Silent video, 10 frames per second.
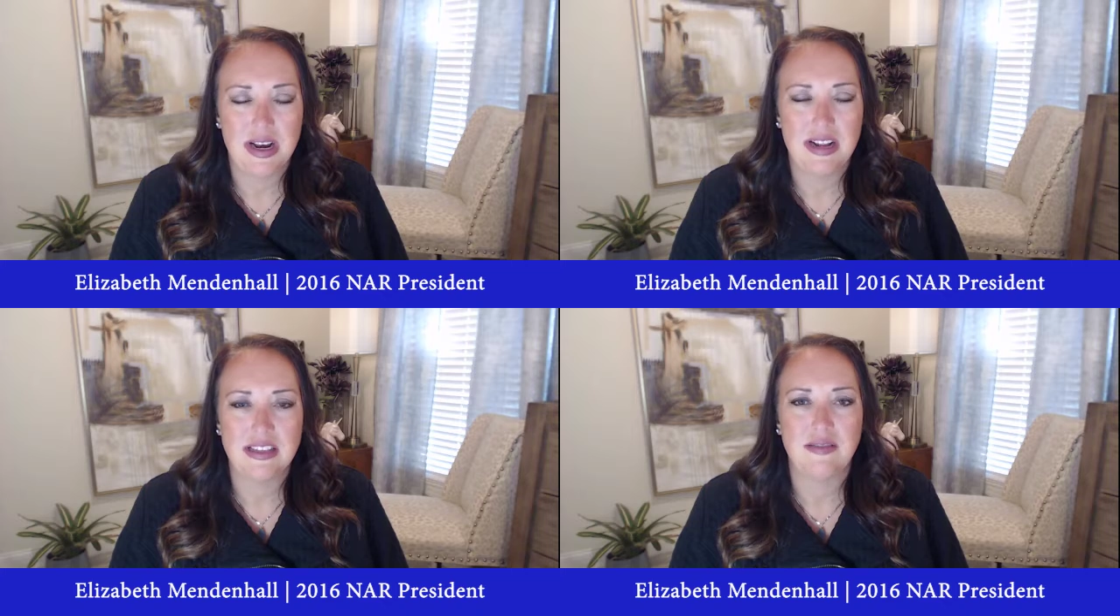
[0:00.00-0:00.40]

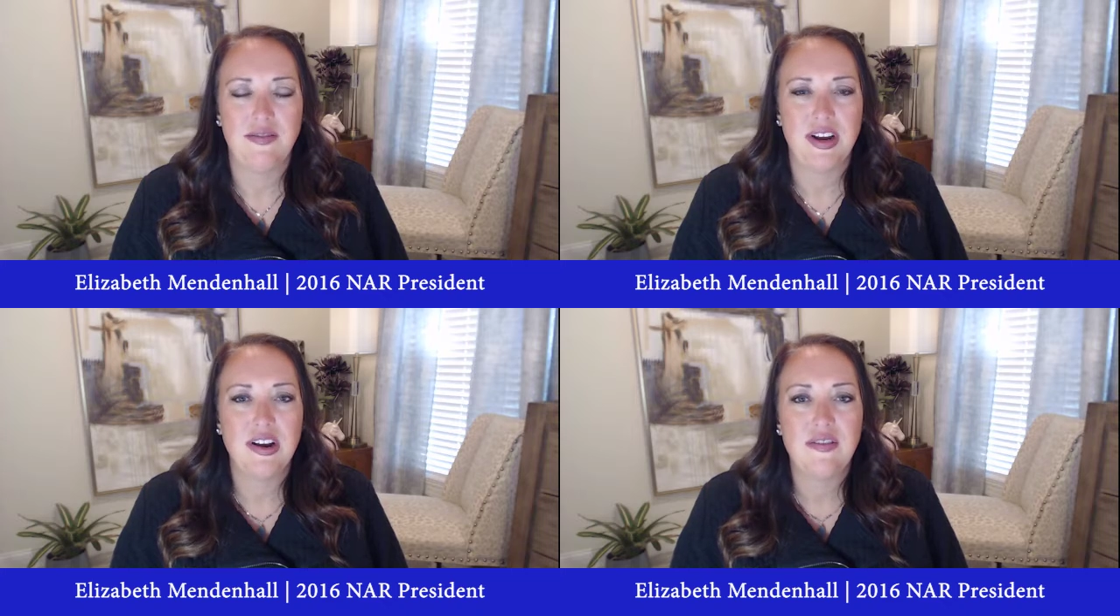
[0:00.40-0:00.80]
And it's a
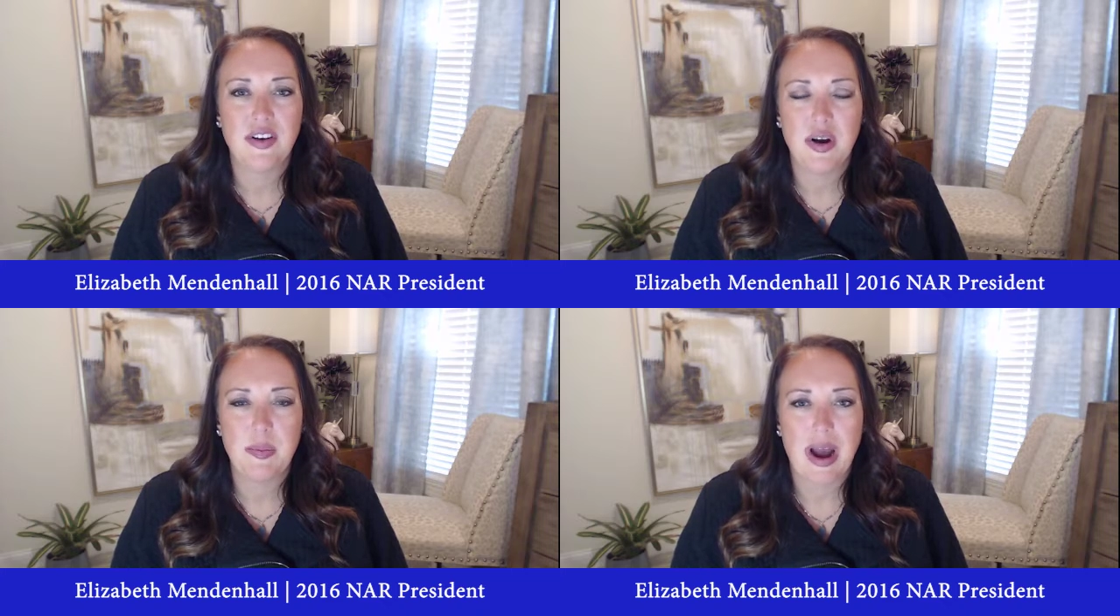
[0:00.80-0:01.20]
very,
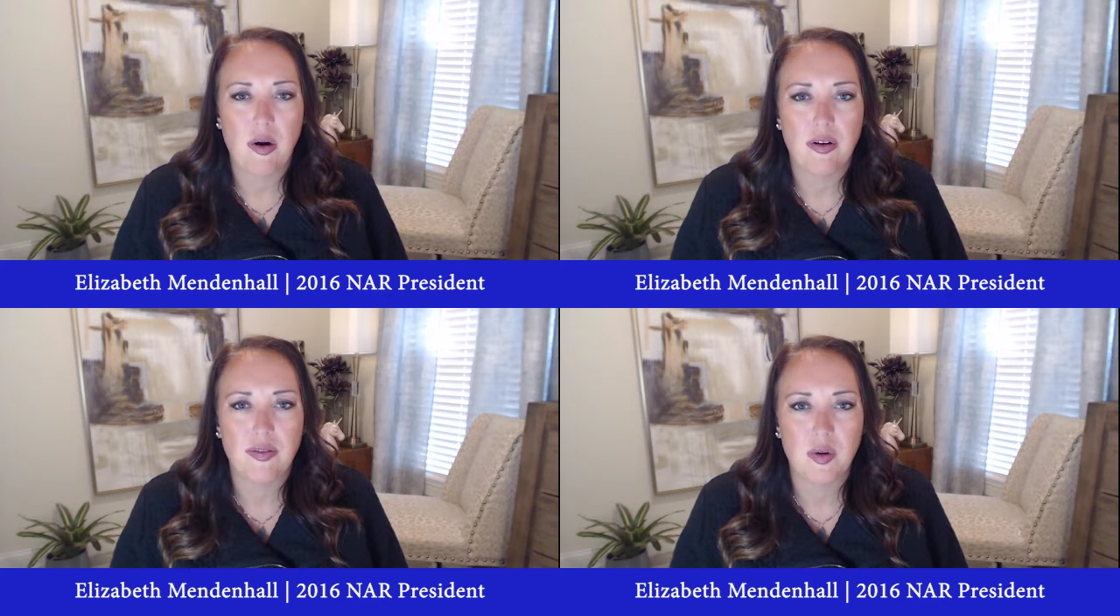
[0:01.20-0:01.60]
very
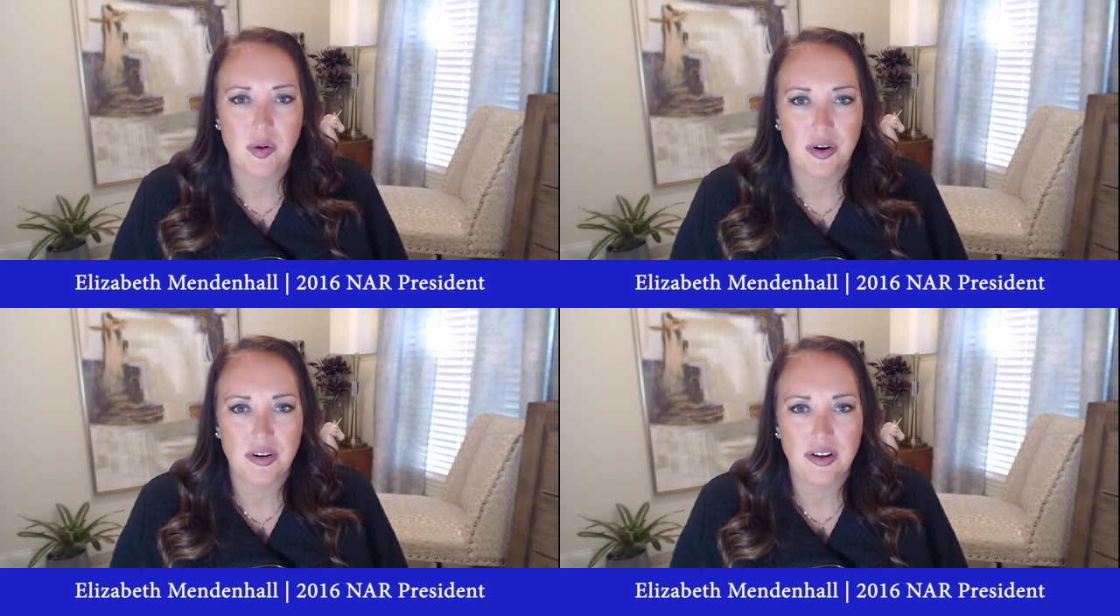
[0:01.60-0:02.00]
powerful
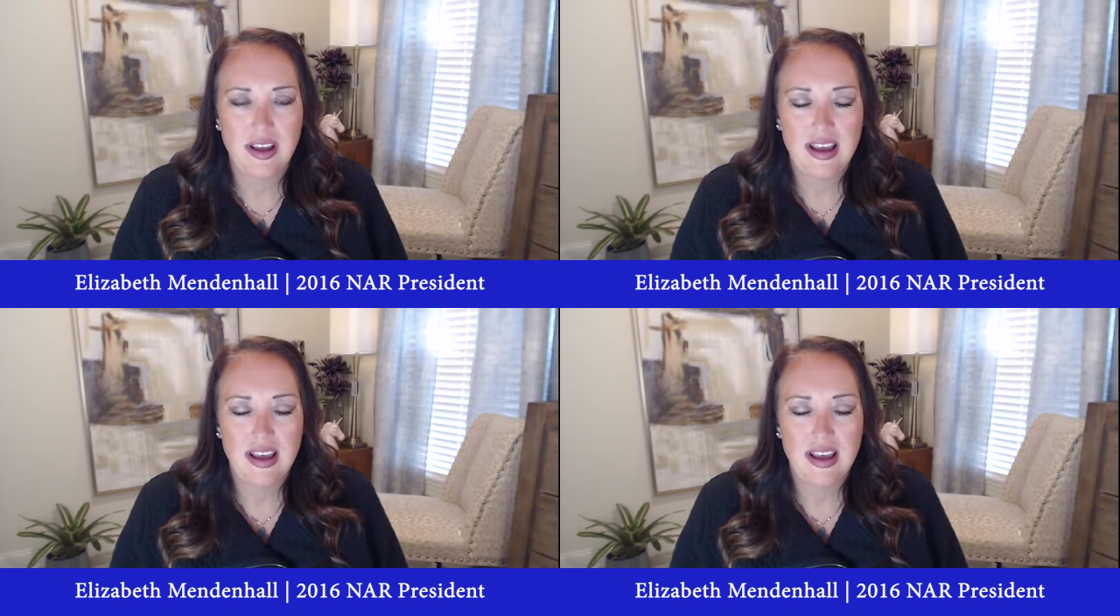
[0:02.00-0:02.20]
word.